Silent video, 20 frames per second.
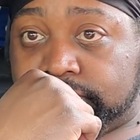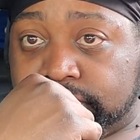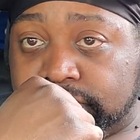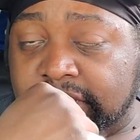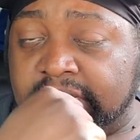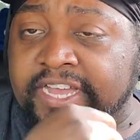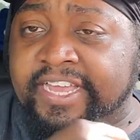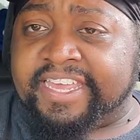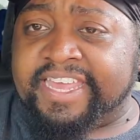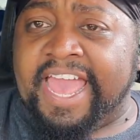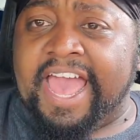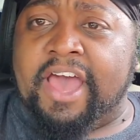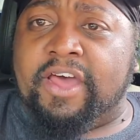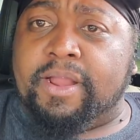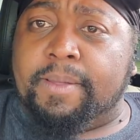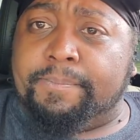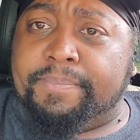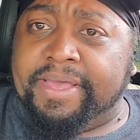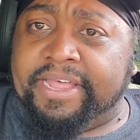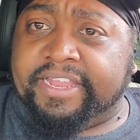
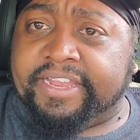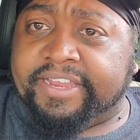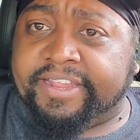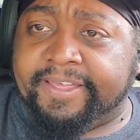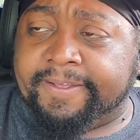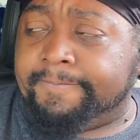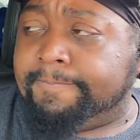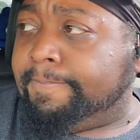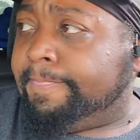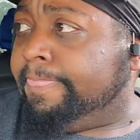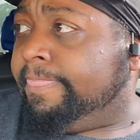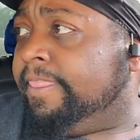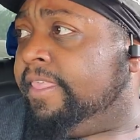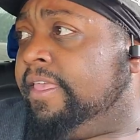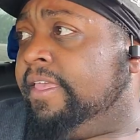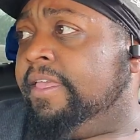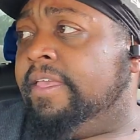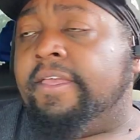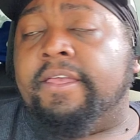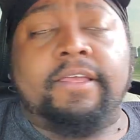Accountability.
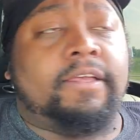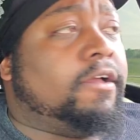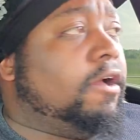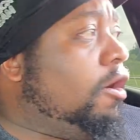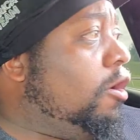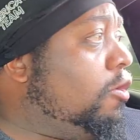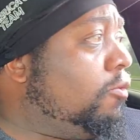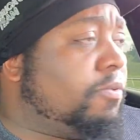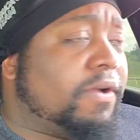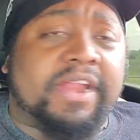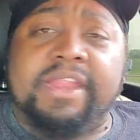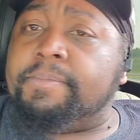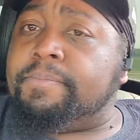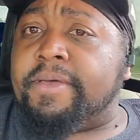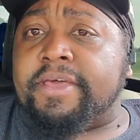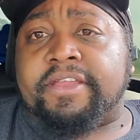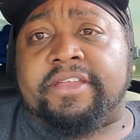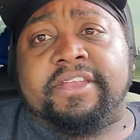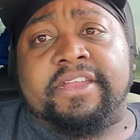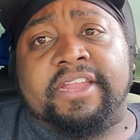Already
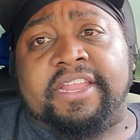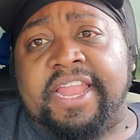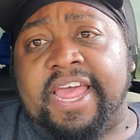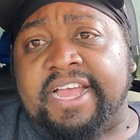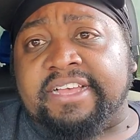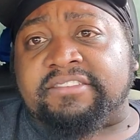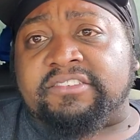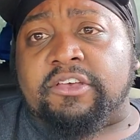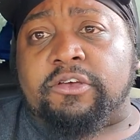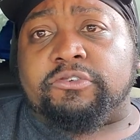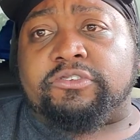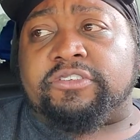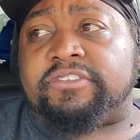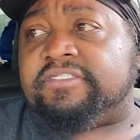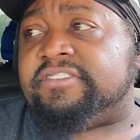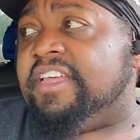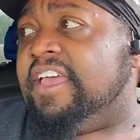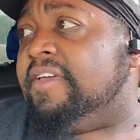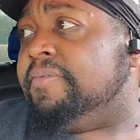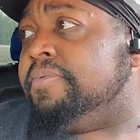better than the last coaching
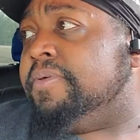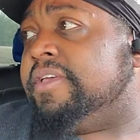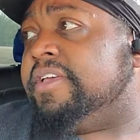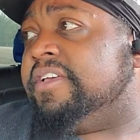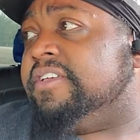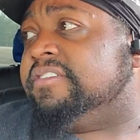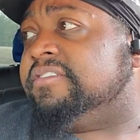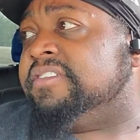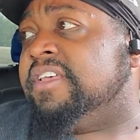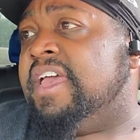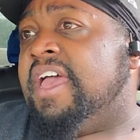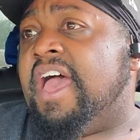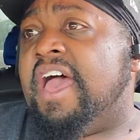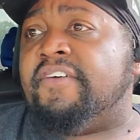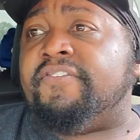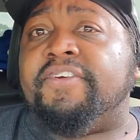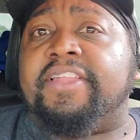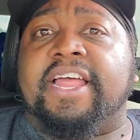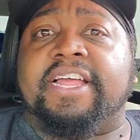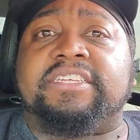staff, because I
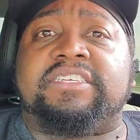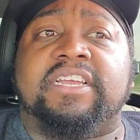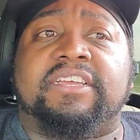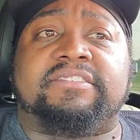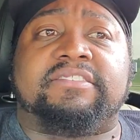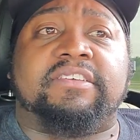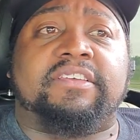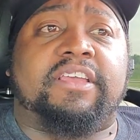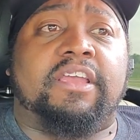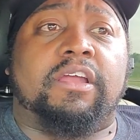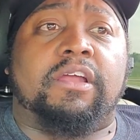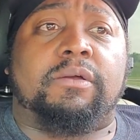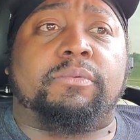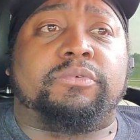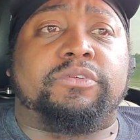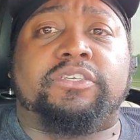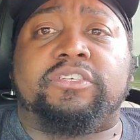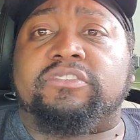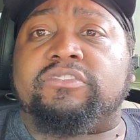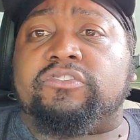feel like Jason Garrett
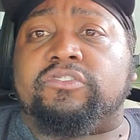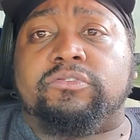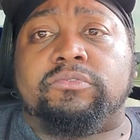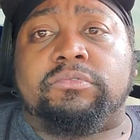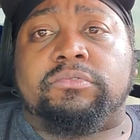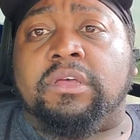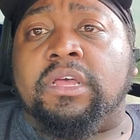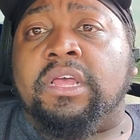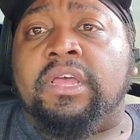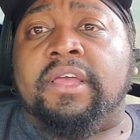was just too